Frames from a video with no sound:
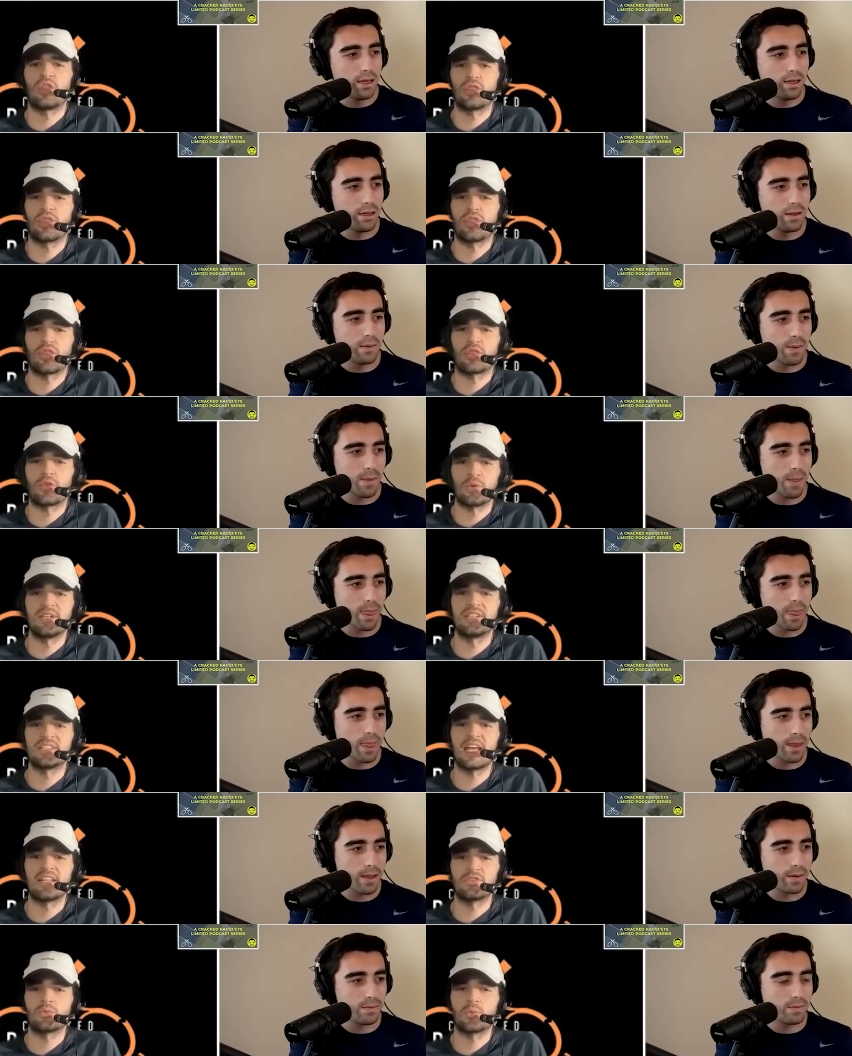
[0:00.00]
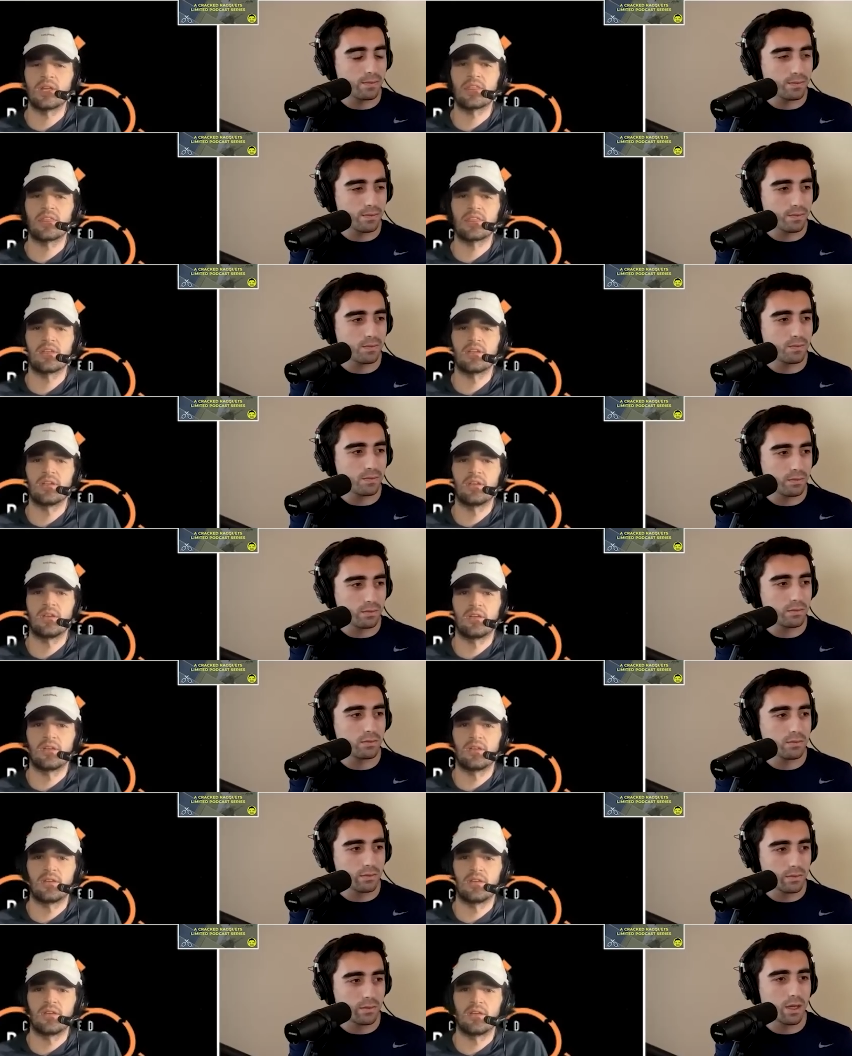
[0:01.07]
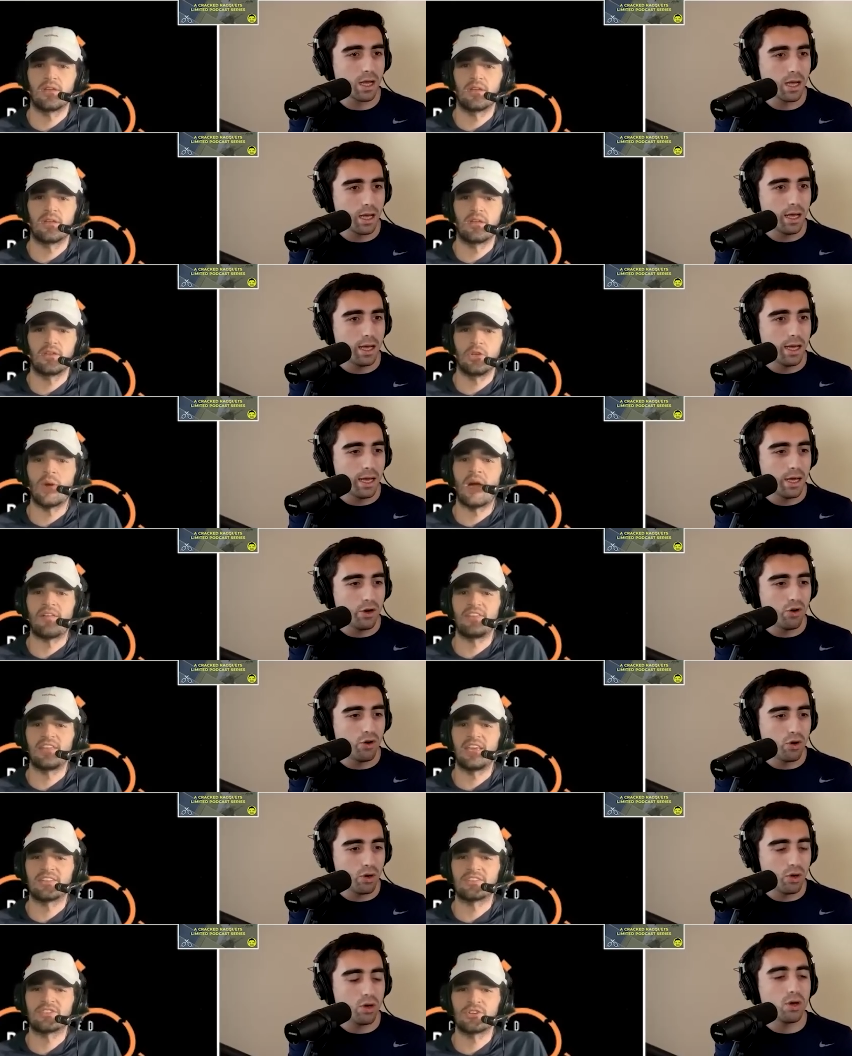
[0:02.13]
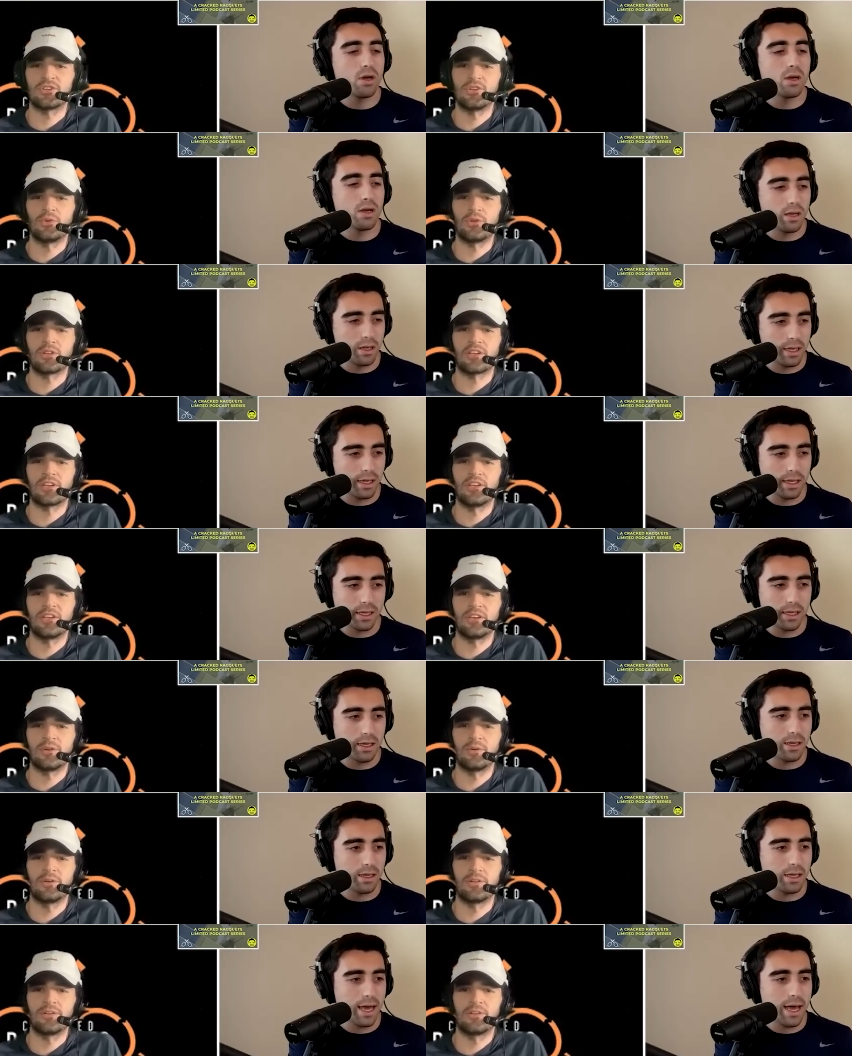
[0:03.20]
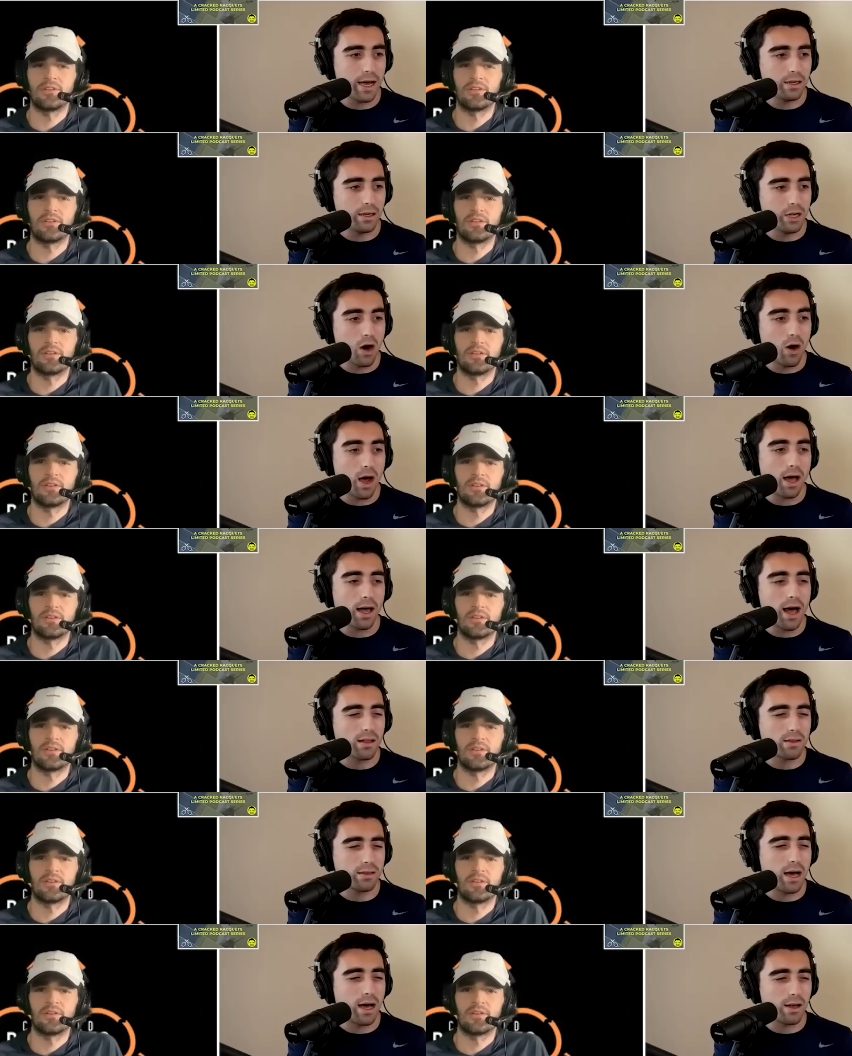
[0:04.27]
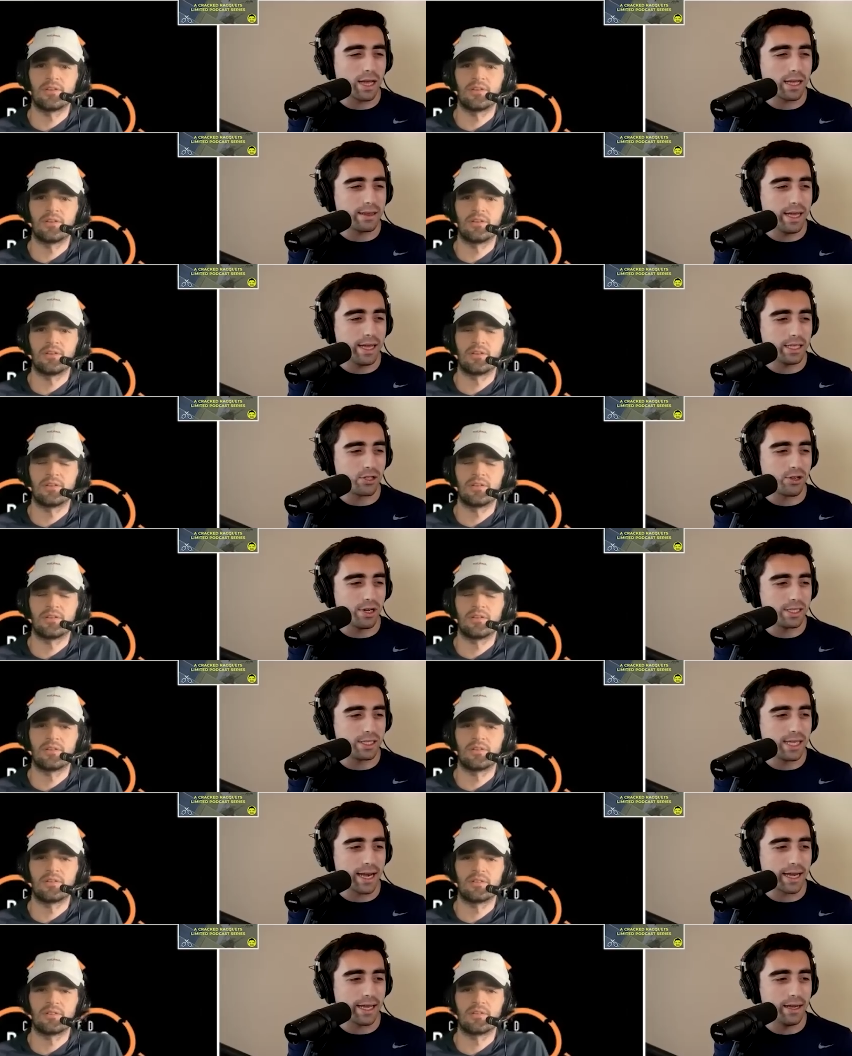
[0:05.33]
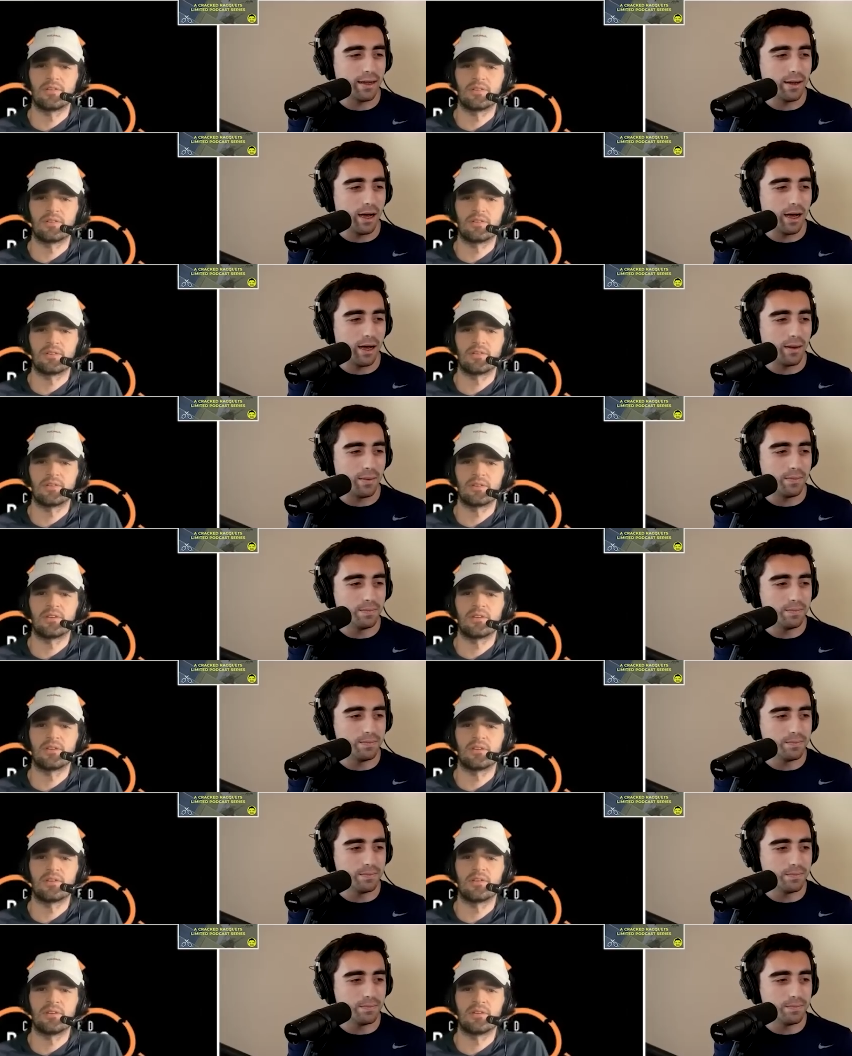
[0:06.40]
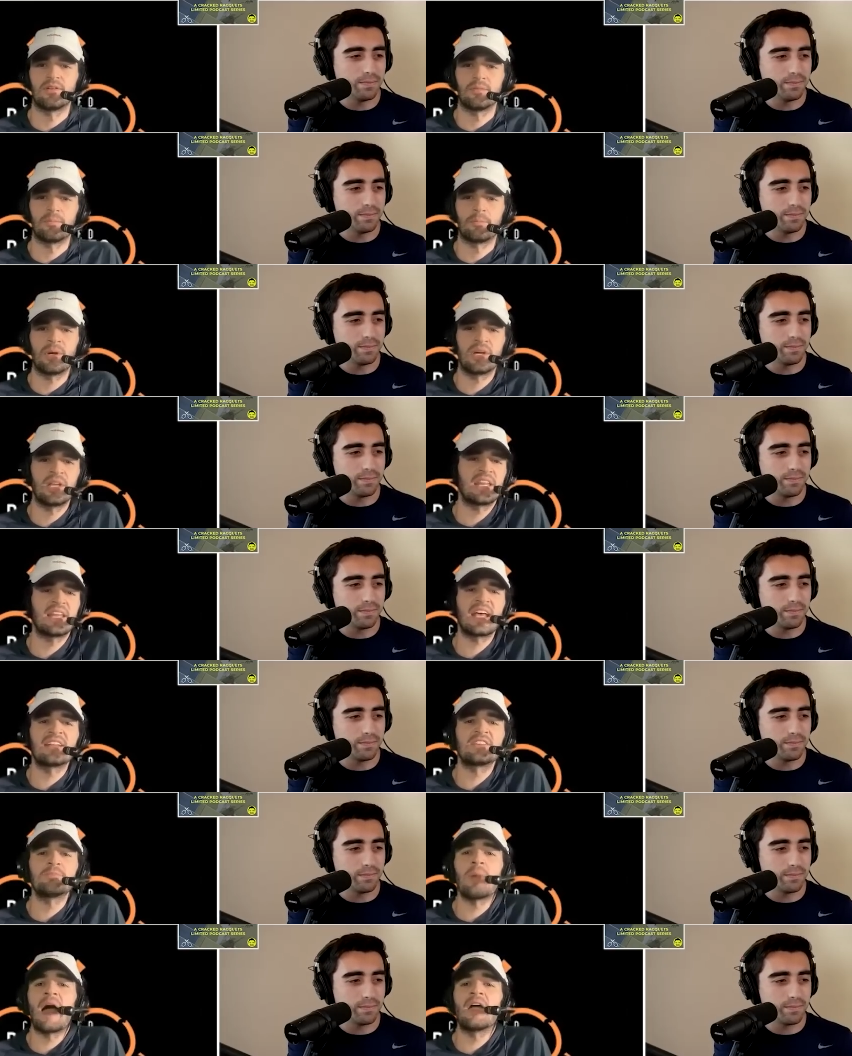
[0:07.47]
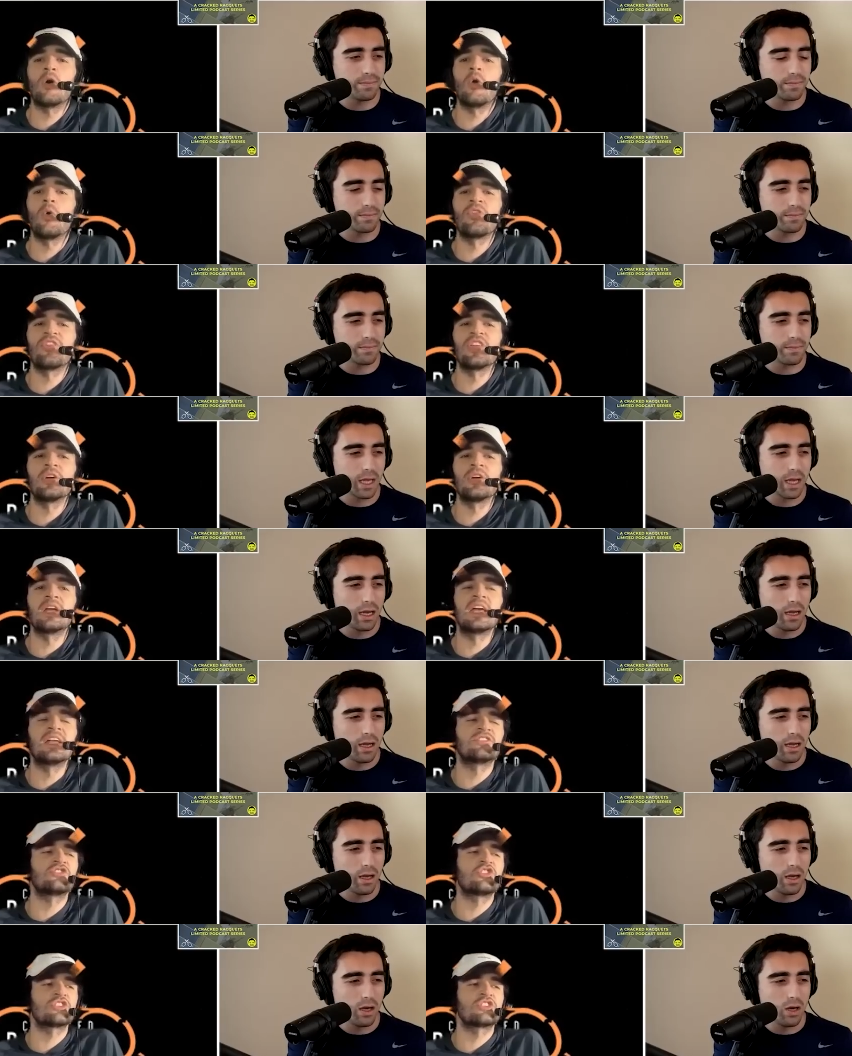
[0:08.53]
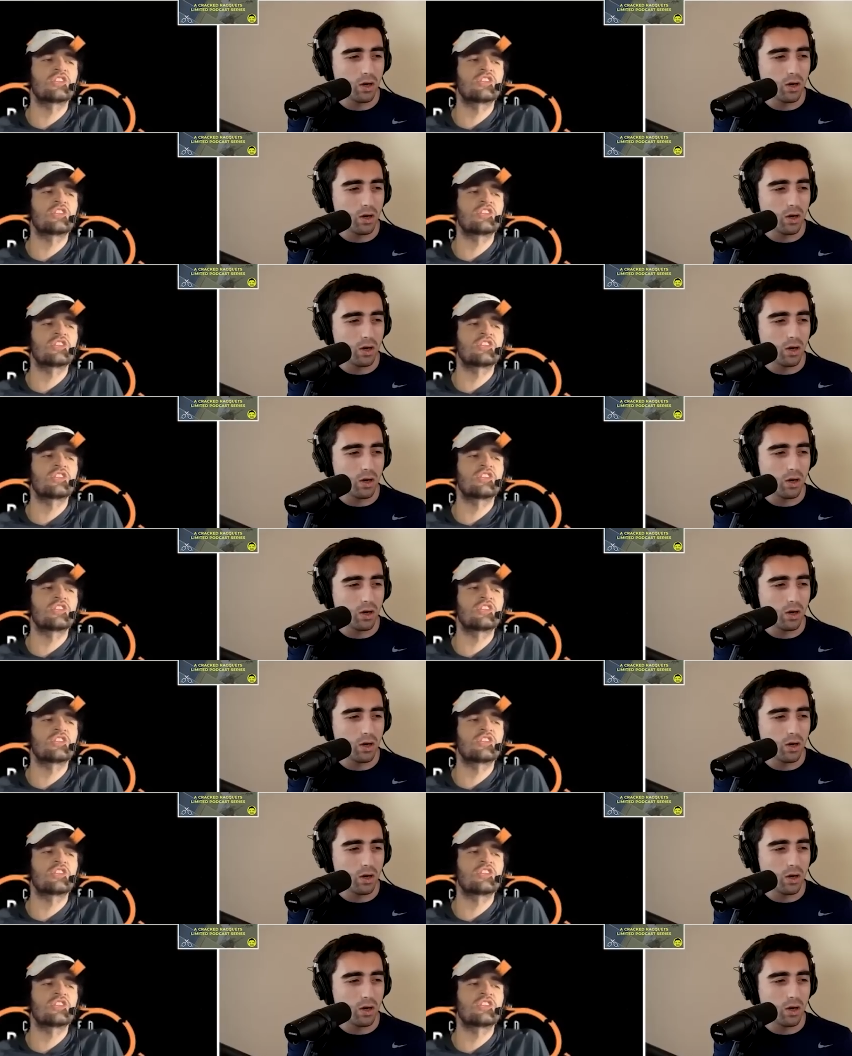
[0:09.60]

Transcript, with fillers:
Speaker 1: three sets with. You have the answer. You look like you do.
Speaker 2: Yeah, no, I'll I'll get the answer in a second. Um,
Speaker 1: but that's my whole theory. It's just